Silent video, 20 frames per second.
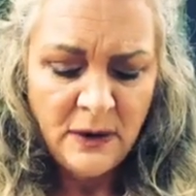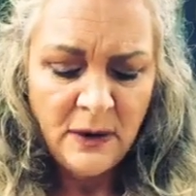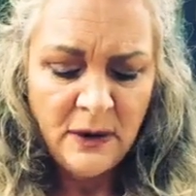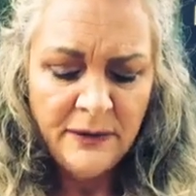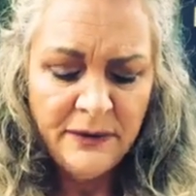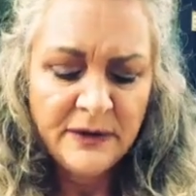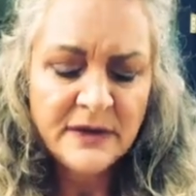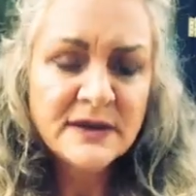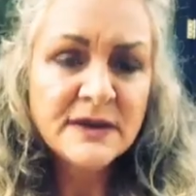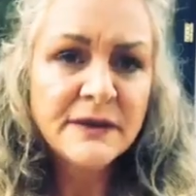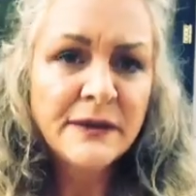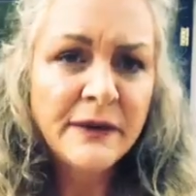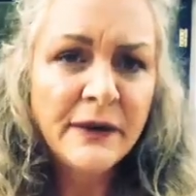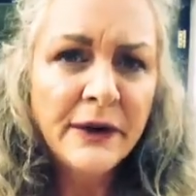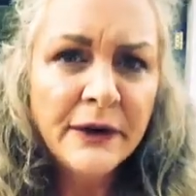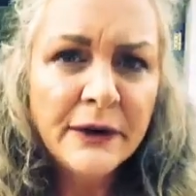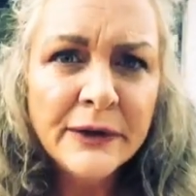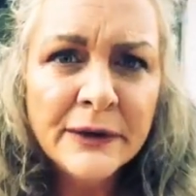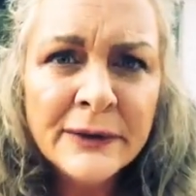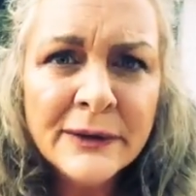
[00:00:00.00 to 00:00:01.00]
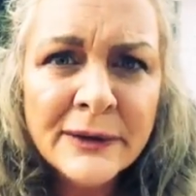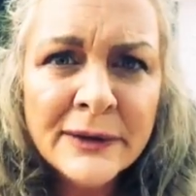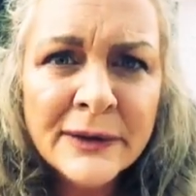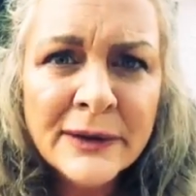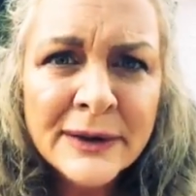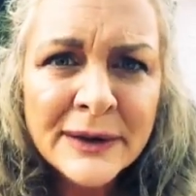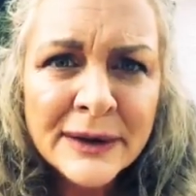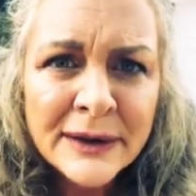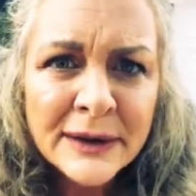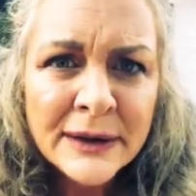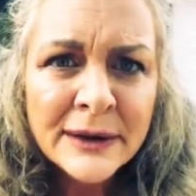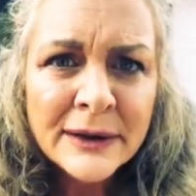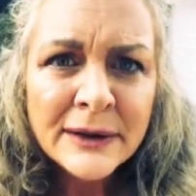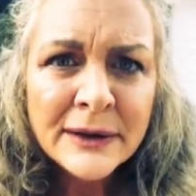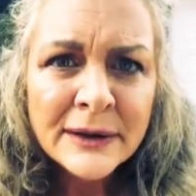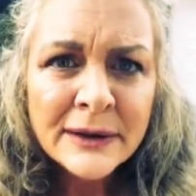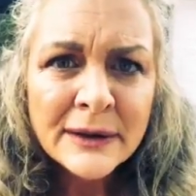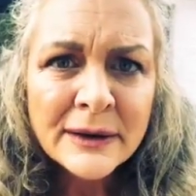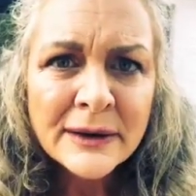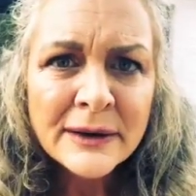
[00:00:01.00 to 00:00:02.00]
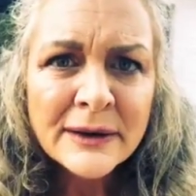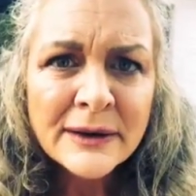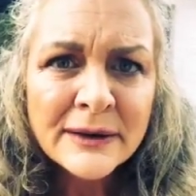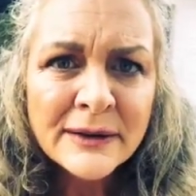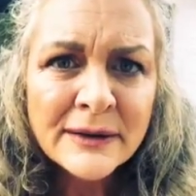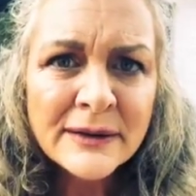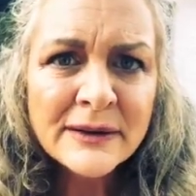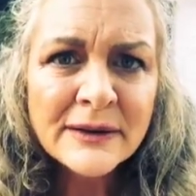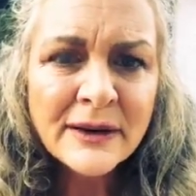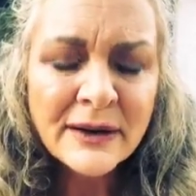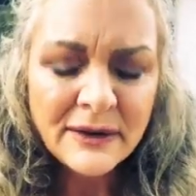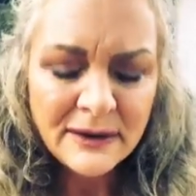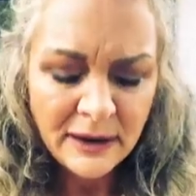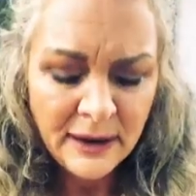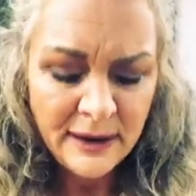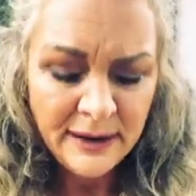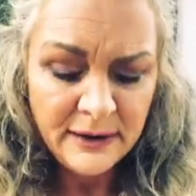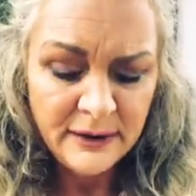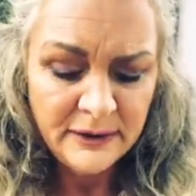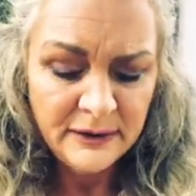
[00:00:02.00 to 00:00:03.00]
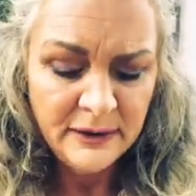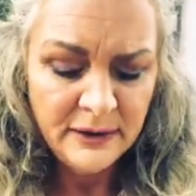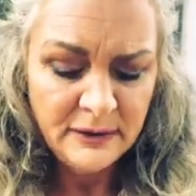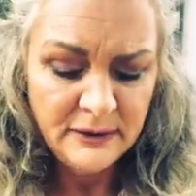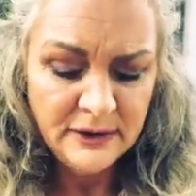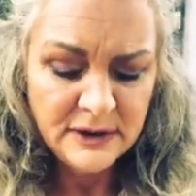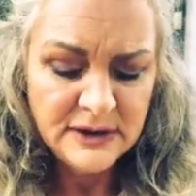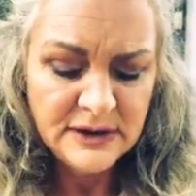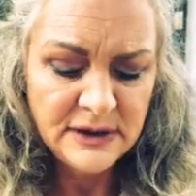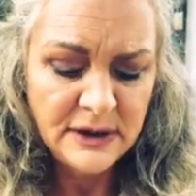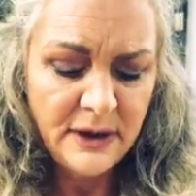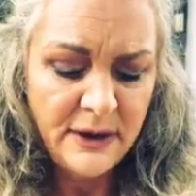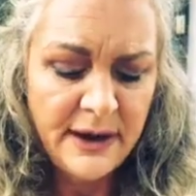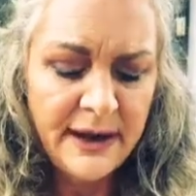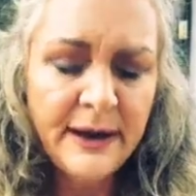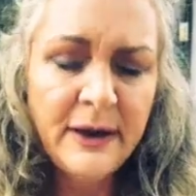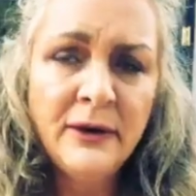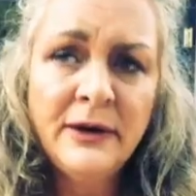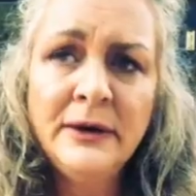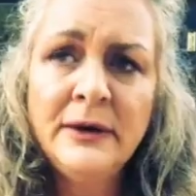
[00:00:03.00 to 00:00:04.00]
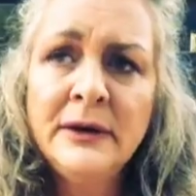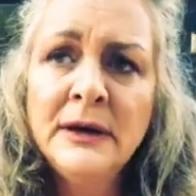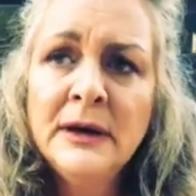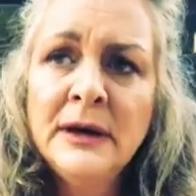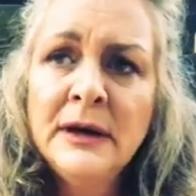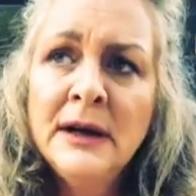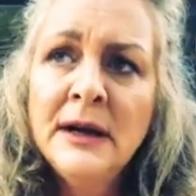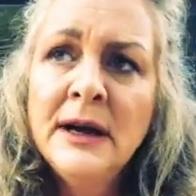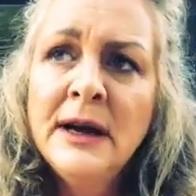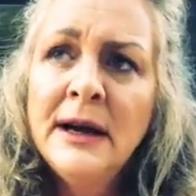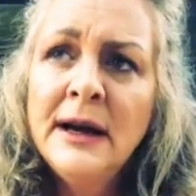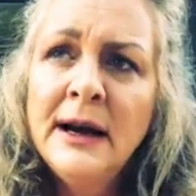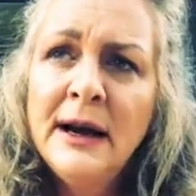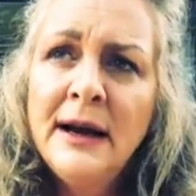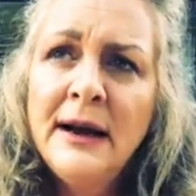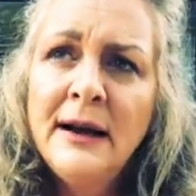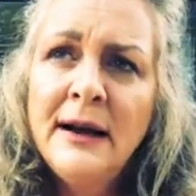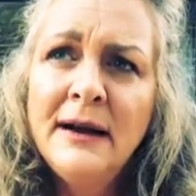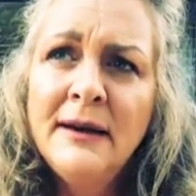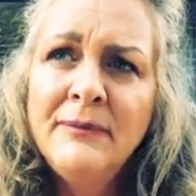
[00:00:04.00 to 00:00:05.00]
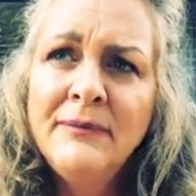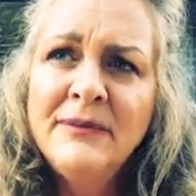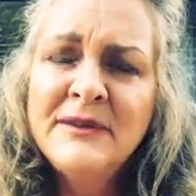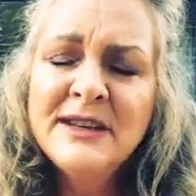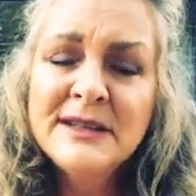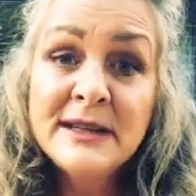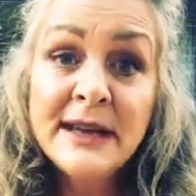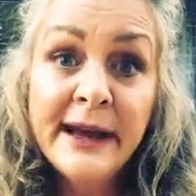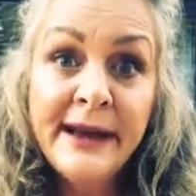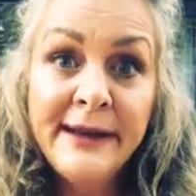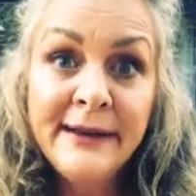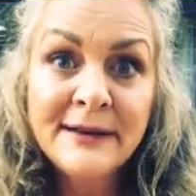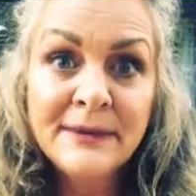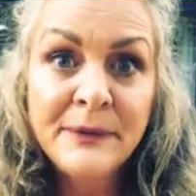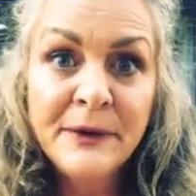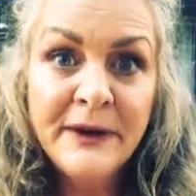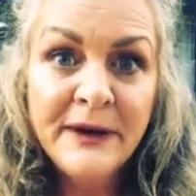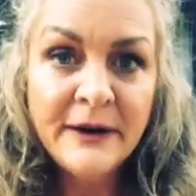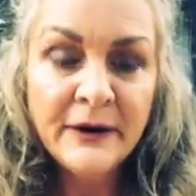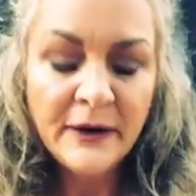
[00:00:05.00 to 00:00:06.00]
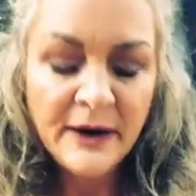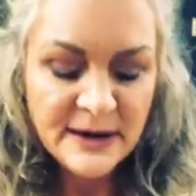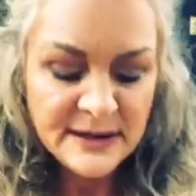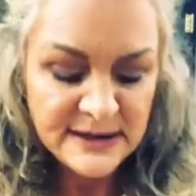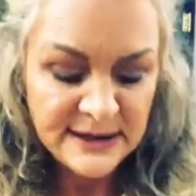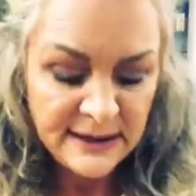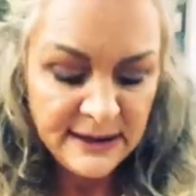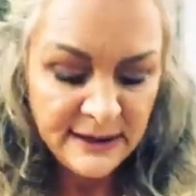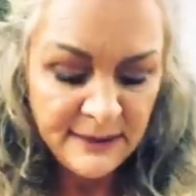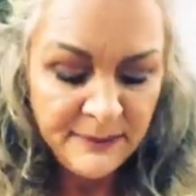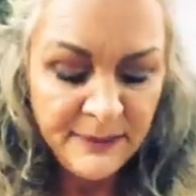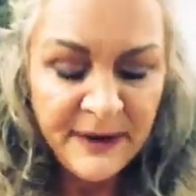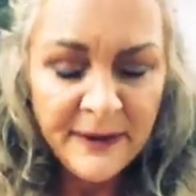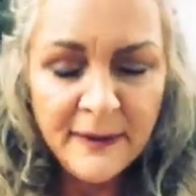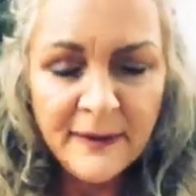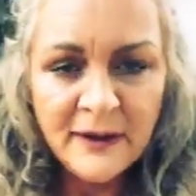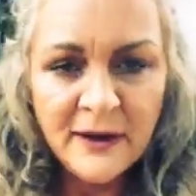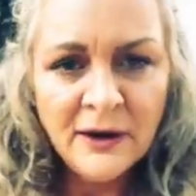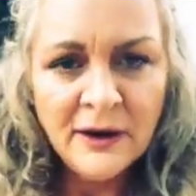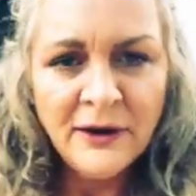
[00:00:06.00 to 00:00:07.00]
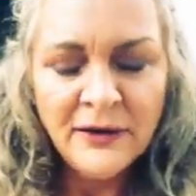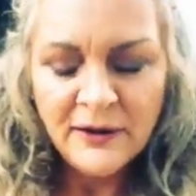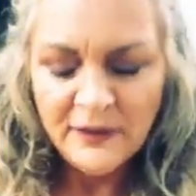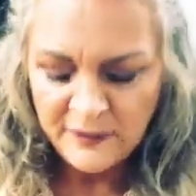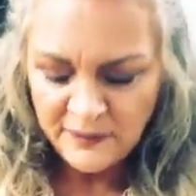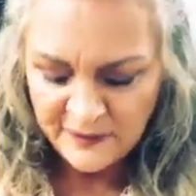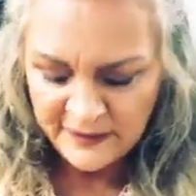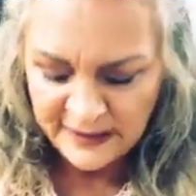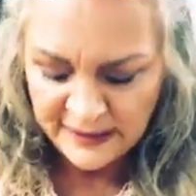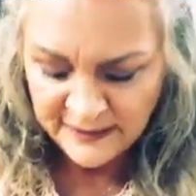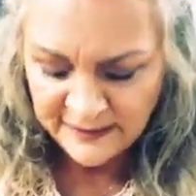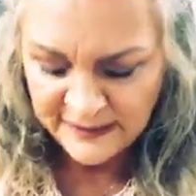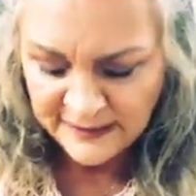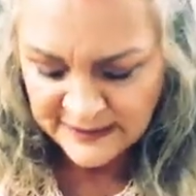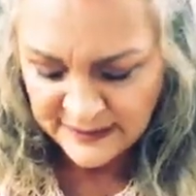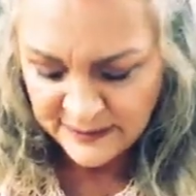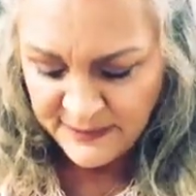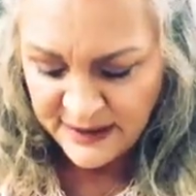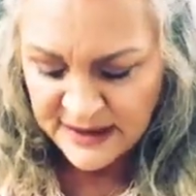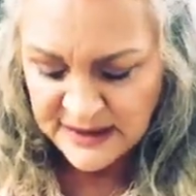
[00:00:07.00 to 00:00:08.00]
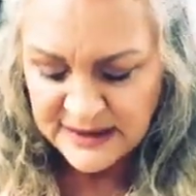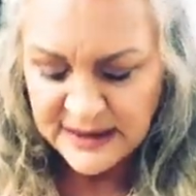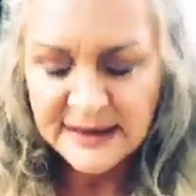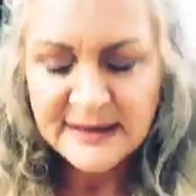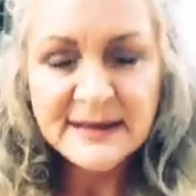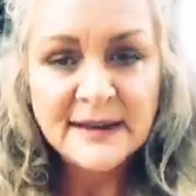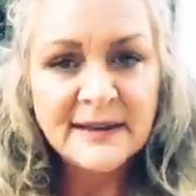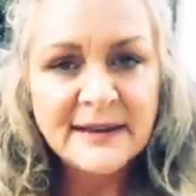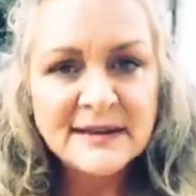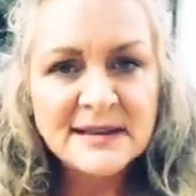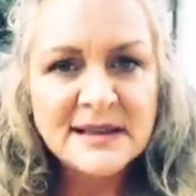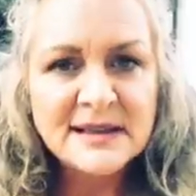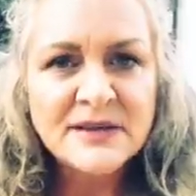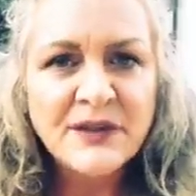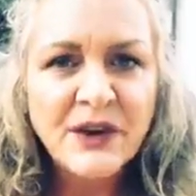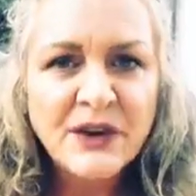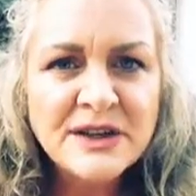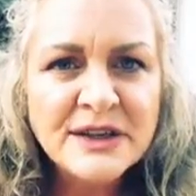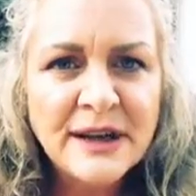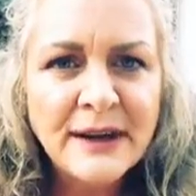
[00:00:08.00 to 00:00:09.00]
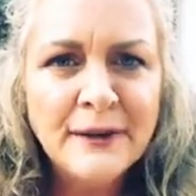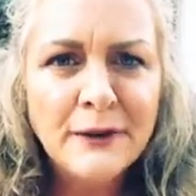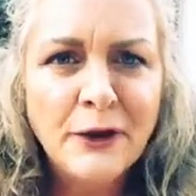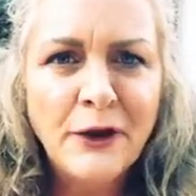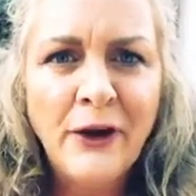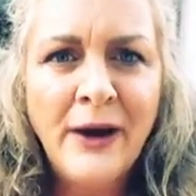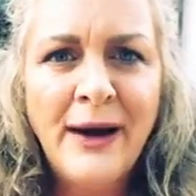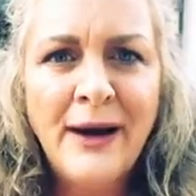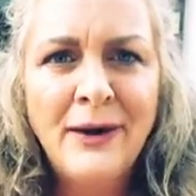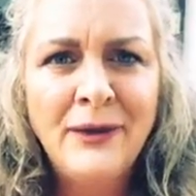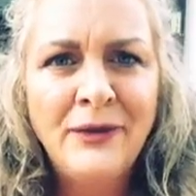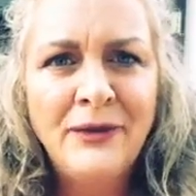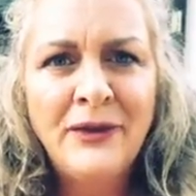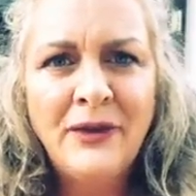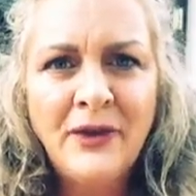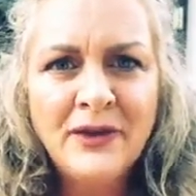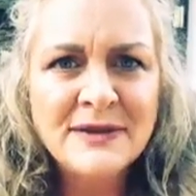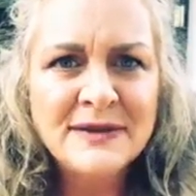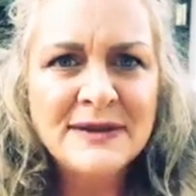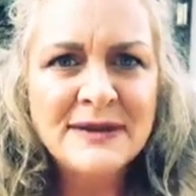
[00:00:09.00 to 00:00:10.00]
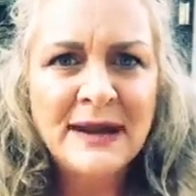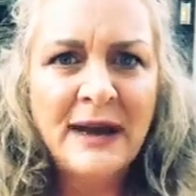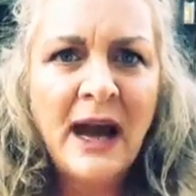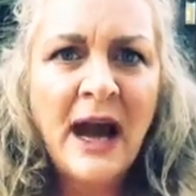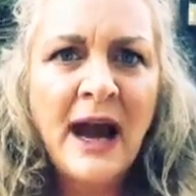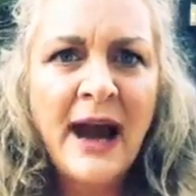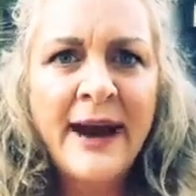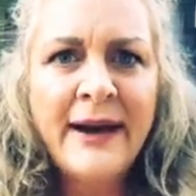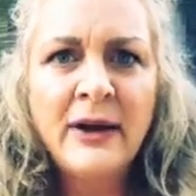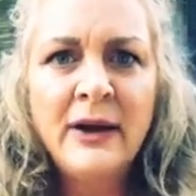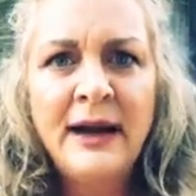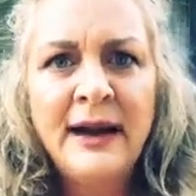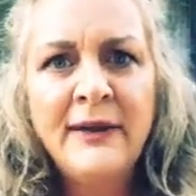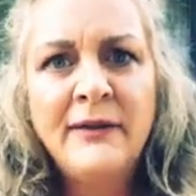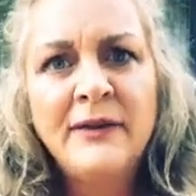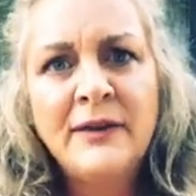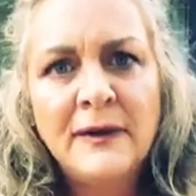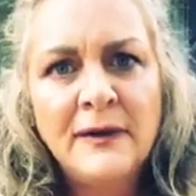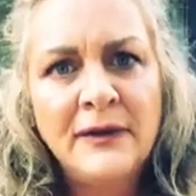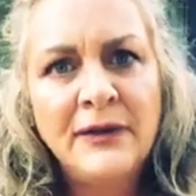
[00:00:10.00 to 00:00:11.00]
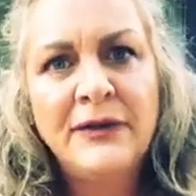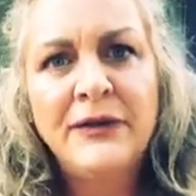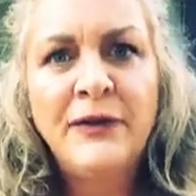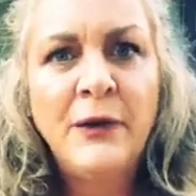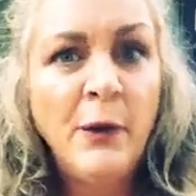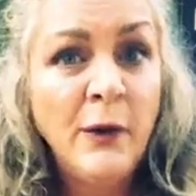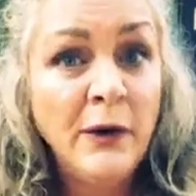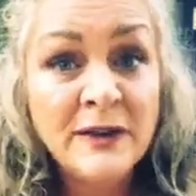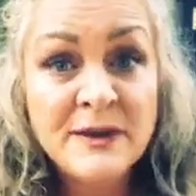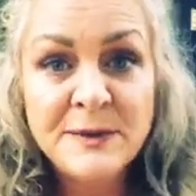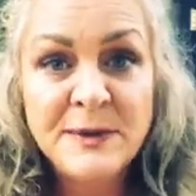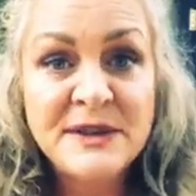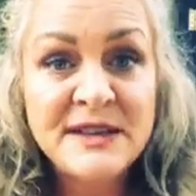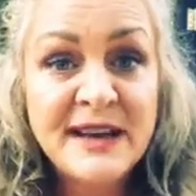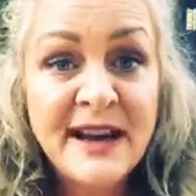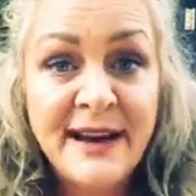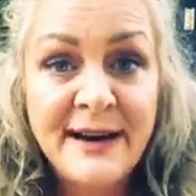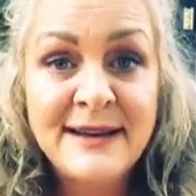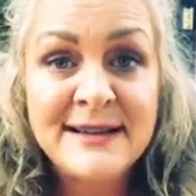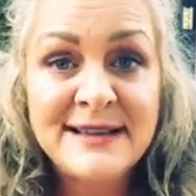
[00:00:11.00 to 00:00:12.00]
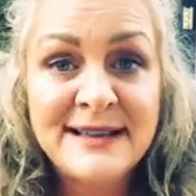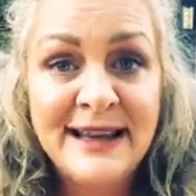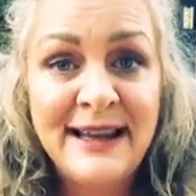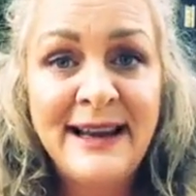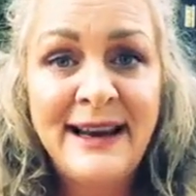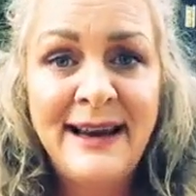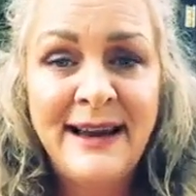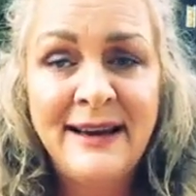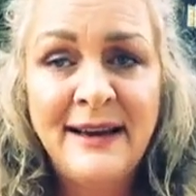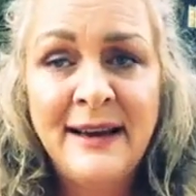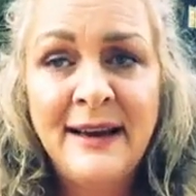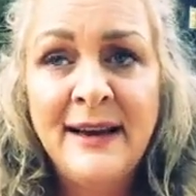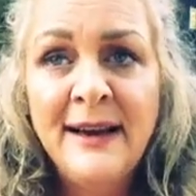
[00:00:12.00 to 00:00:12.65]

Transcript: this phone, so I don't know what's going on. Today is pretty crazy, but does it make sense that this is fertile ground, the higher levels for spontaneous healing?